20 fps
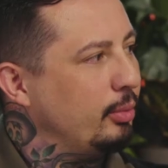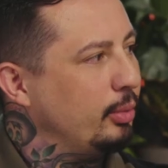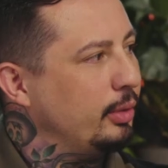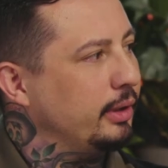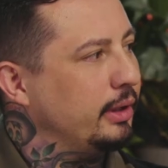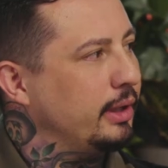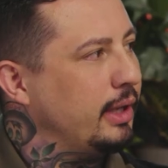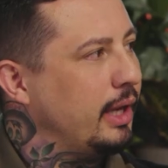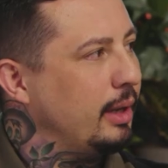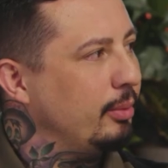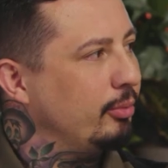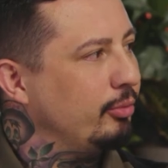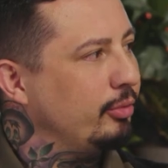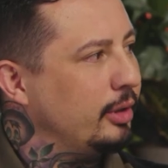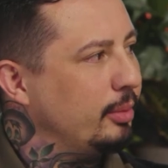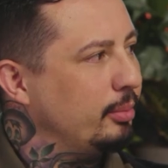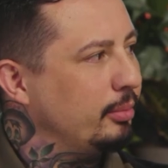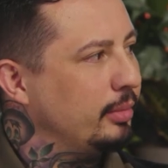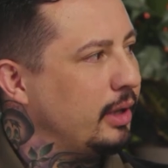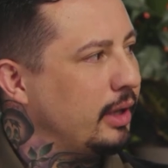really came
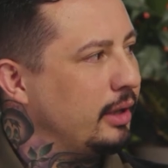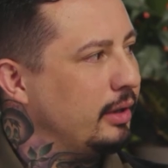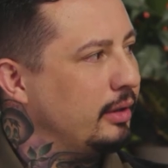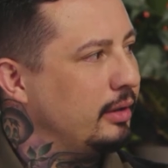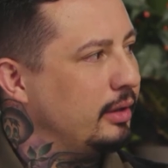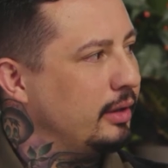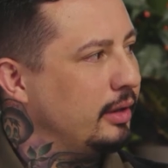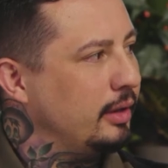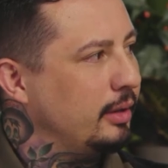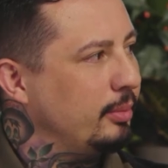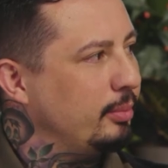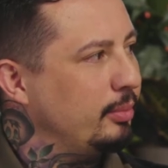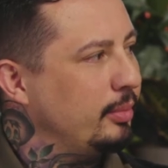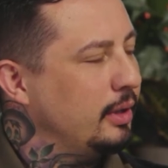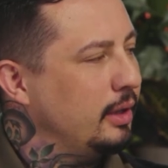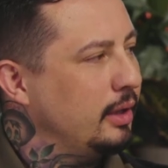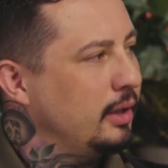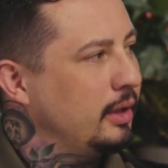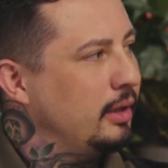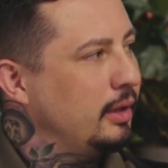from kind of
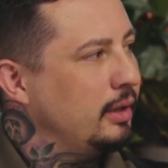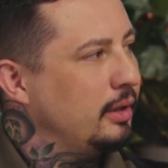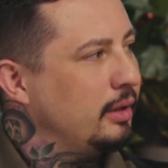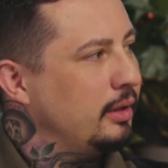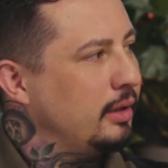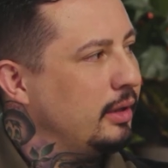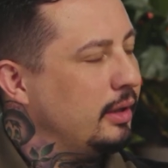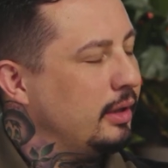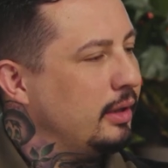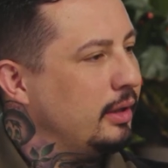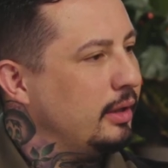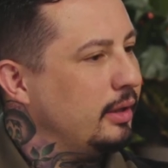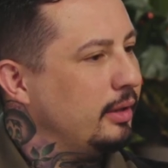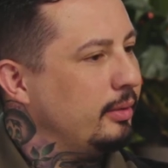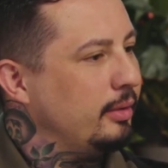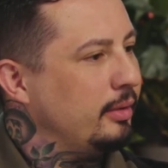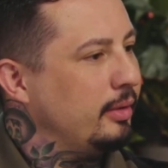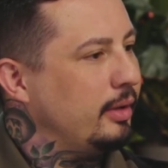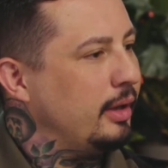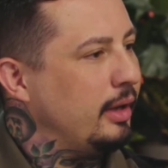the
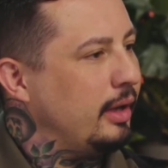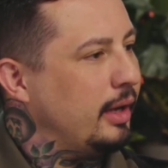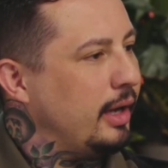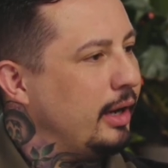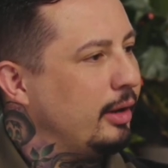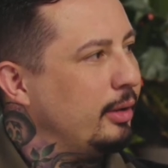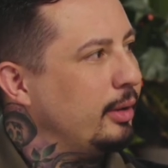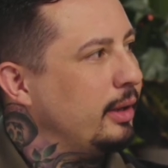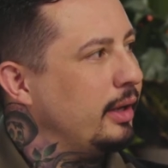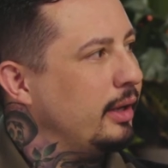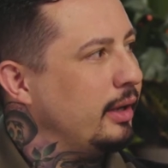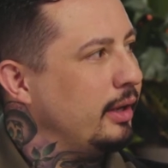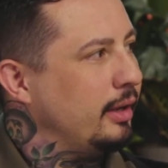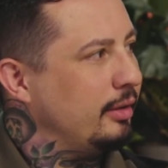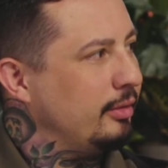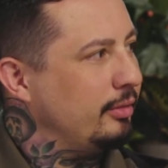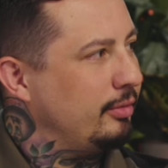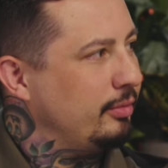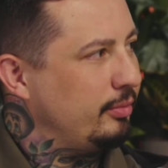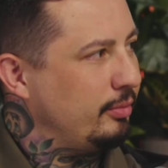era
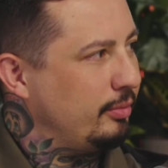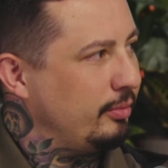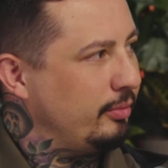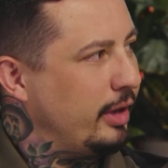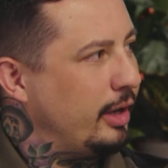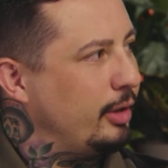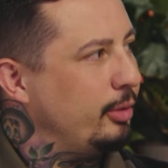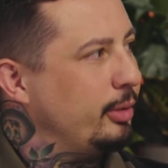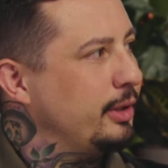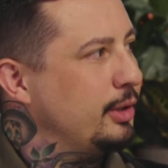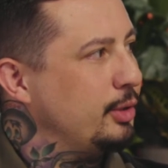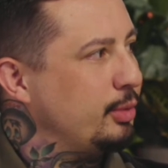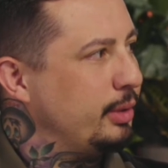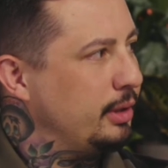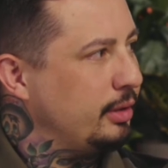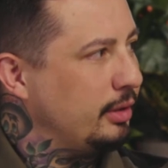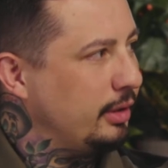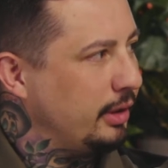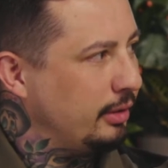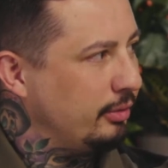of veterans
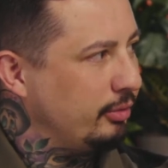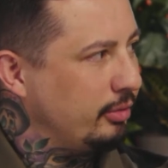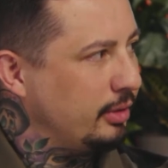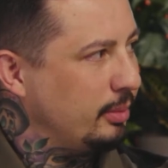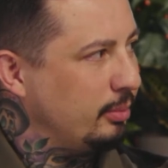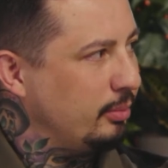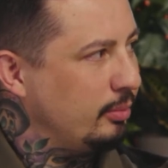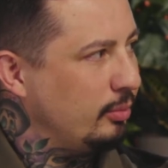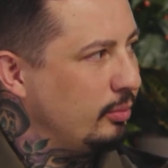returning from